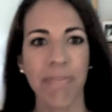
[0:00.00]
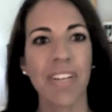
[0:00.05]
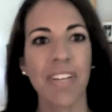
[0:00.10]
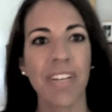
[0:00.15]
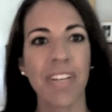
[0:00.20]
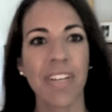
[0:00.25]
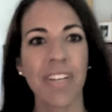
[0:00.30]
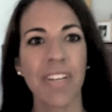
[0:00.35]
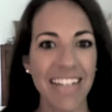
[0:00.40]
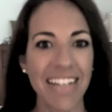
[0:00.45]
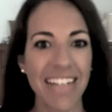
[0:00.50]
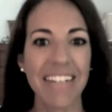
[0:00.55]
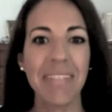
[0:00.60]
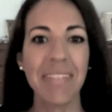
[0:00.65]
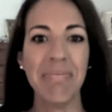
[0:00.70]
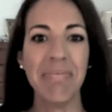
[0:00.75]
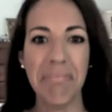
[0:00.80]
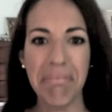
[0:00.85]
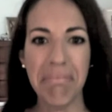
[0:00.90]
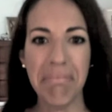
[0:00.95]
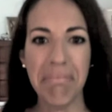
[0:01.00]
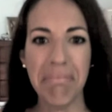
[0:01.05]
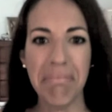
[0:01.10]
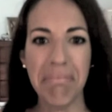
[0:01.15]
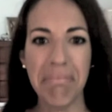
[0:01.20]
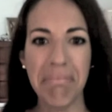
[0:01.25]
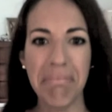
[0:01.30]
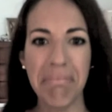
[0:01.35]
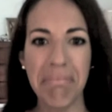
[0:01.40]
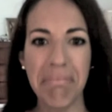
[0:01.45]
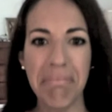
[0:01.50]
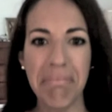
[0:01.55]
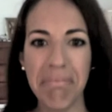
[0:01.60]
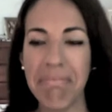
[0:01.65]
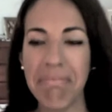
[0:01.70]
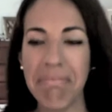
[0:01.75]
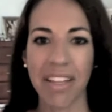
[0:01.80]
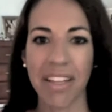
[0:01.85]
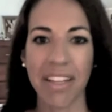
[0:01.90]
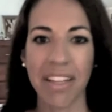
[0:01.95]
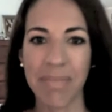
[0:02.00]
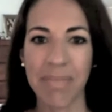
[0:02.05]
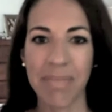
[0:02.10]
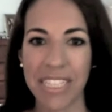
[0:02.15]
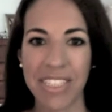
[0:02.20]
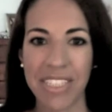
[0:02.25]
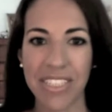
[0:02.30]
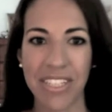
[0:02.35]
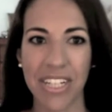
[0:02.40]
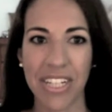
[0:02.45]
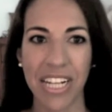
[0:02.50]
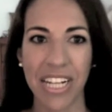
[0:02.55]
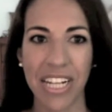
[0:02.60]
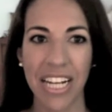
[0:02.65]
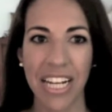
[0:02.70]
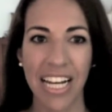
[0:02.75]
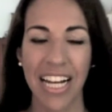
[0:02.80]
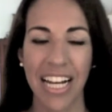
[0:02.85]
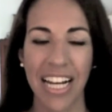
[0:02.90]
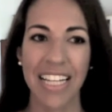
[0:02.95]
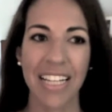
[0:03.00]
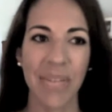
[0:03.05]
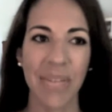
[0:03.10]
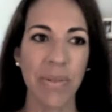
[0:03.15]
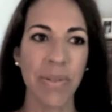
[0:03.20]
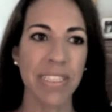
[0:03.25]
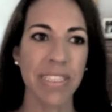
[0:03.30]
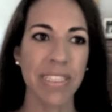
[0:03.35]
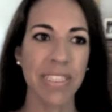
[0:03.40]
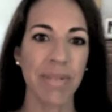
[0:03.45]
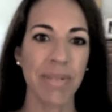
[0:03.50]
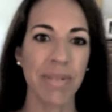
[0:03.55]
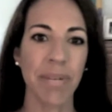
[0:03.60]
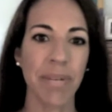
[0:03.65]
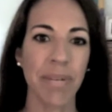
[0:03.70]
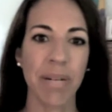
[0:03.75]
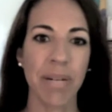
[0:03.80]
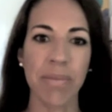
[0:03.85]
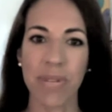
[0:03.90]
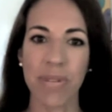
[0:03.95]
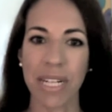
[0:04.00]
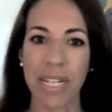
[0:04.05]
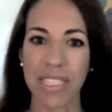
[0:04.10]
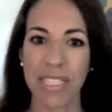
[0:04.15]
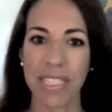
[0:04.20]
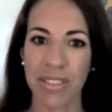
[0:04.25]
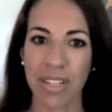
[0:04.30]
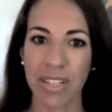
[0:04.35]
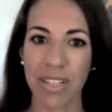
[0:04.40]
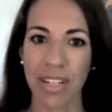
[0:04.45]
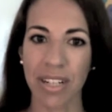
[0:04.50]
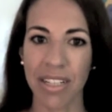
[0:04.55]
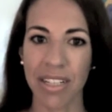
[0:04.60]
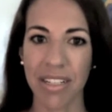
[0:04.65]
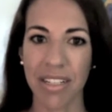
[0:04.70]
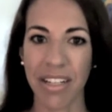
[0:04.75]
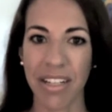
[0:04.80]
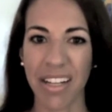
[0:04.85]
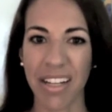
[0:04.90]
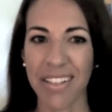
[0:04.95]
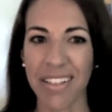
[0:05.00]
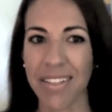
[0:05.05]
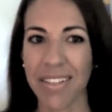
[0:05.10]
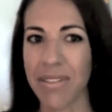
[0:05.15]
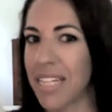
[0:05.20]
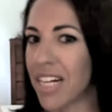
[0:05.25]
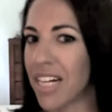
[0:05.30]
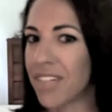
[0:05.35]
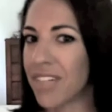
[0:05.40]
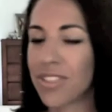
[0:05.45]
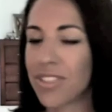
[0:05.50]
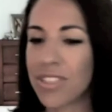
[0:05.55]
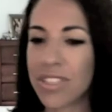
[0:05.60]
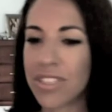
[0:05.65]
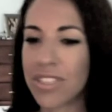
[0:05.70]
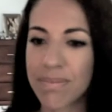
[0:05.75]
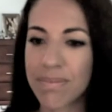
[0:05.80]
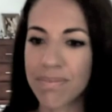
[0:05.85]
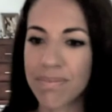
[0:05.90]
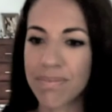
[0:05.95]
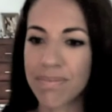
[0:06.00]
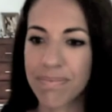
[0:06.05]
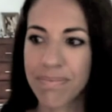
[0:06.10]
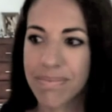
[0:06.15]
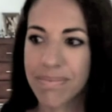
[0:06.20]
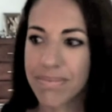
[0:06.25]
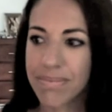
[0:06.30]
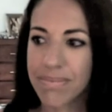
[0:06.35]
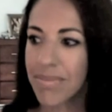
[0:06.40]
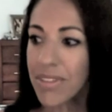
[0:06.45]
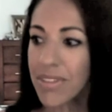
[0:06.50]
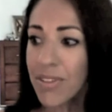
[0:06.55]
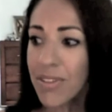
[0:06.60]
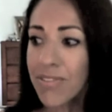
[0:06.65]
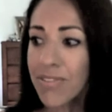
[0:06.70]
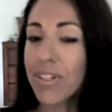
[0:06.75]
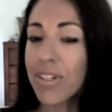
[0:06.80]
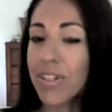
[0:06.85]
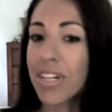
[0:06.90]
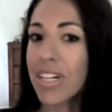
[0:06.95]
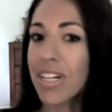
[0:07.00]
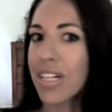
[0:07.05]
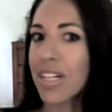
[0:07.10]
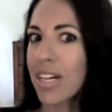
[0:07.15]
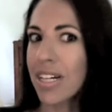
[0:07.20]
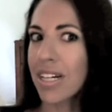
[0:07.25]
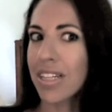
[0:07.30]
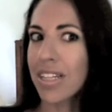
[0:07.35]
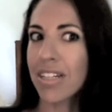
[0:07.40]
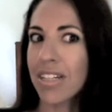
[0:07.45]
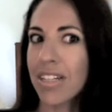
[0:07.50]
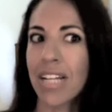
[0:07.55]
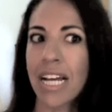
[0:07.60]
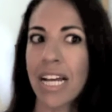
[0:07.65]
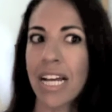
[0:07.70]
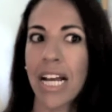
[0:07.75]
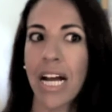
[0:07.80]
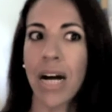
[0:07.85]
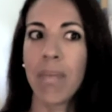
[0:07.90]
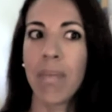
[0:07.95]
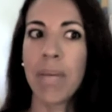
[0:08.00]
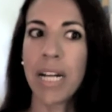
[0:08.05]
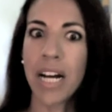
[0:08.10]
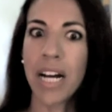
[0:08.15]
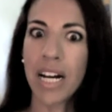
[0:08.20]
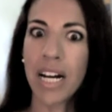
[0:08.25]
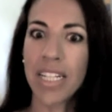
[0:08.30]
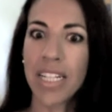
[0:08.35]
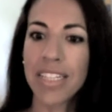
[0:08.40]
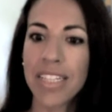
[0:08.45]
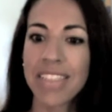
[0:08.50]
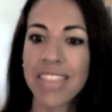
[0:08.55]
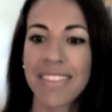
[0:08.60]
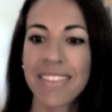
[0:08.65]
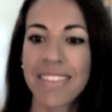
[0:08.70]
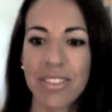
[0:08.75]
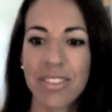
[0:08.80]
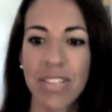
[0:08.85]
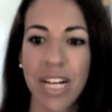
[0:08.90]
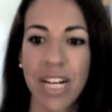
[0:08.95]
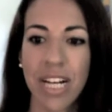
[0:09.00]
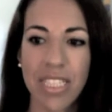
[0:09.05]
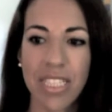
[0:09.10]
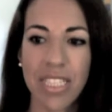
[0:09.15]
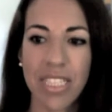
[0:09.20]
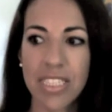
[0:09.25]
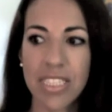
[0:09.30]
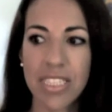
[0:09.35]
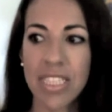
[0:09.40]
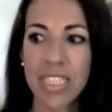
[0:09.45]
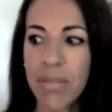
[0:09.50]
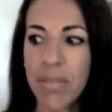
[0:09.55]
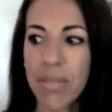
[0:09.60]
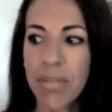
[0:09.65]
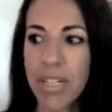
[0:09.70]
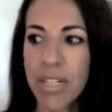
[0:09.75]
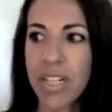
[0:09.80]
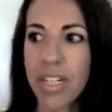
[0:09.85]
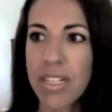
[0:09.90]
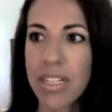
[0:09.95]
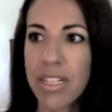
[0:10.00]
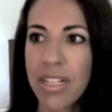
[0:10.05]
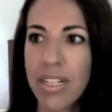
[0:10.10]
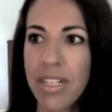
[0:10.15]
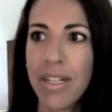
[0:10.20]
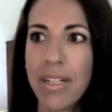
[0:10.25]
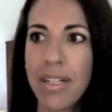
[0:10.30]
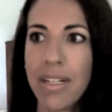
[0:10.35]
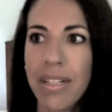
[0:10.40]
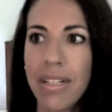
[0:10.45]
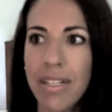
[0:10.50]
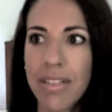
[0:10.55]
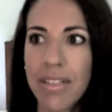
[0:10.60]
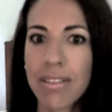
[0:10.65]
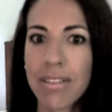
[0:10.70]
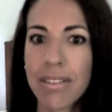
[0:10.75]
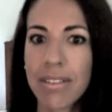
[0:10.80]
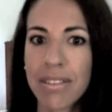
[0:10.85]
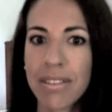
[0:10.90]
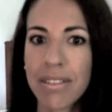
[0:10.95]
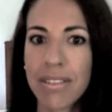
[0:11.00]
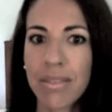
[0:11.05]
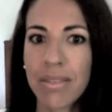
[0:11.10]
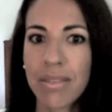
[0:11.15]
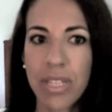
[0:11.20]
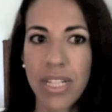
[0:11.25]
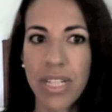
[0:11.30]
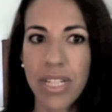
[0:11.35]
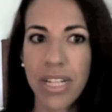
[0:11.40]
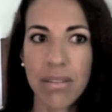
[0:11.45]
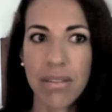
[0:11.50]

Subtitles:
that, but nothing major. Then we went to my mom's restaurant at like 3 p.m. 4 o'clock, they're like coming on, these contractions are like coming on, a little more like,